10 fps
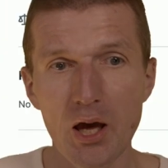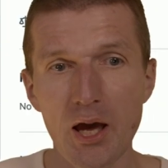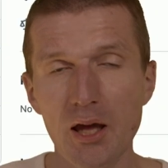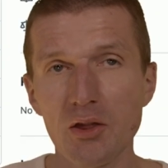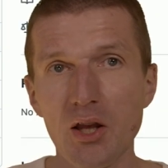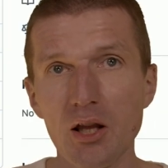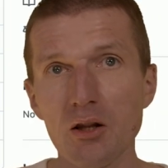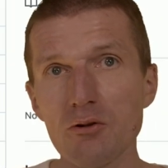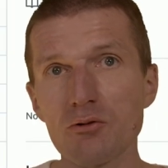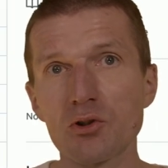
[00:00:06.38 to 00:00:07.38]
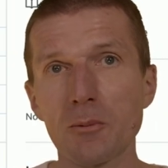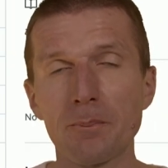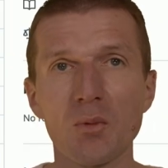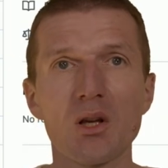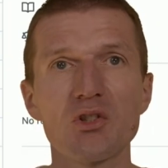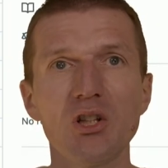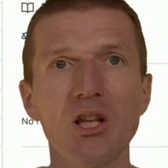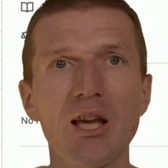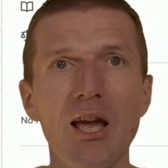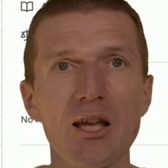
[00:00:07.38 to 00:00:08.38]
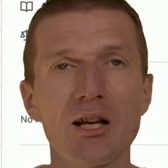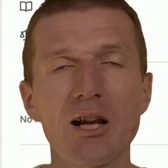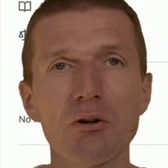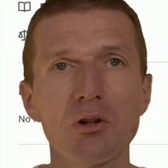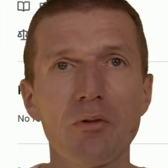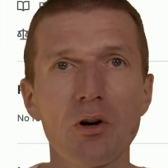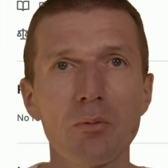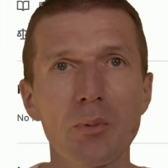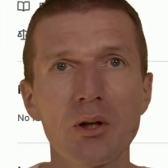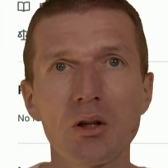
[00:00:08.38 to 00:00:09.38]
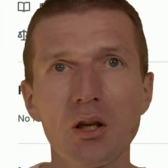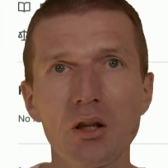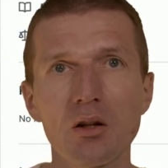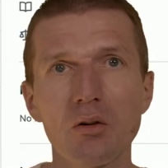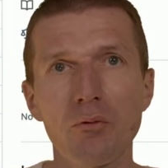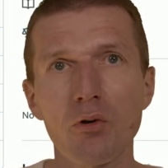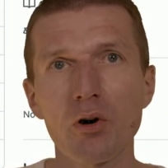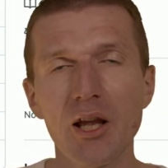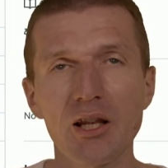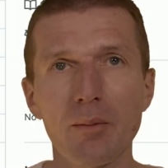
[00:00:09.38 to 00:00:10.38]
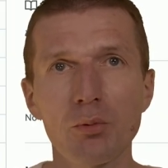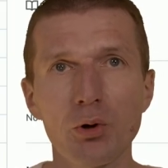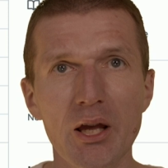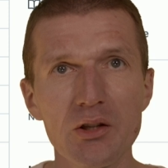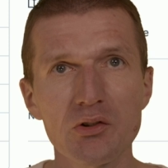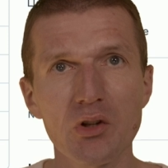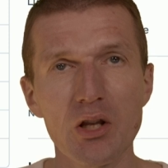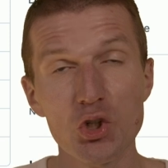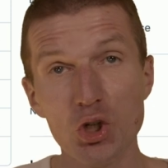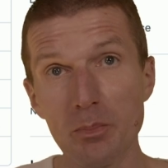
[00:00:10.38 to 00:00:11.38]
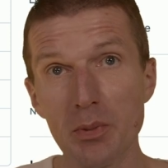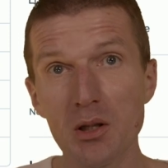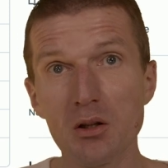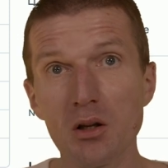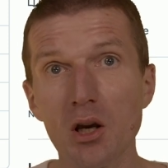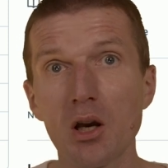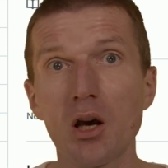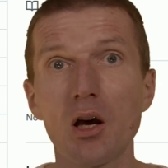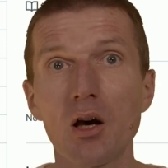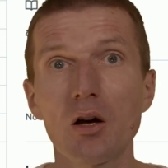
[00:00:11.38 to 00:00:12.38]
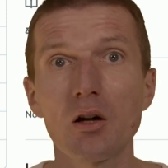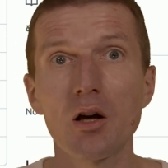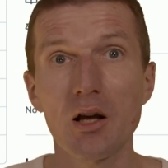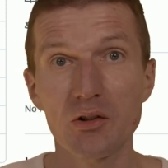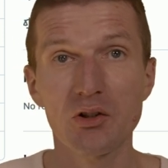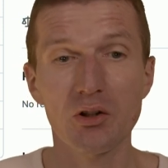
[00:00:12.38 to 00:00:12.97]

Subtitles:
and then use CDK, Cloud Development Kit for AWS, and ship it as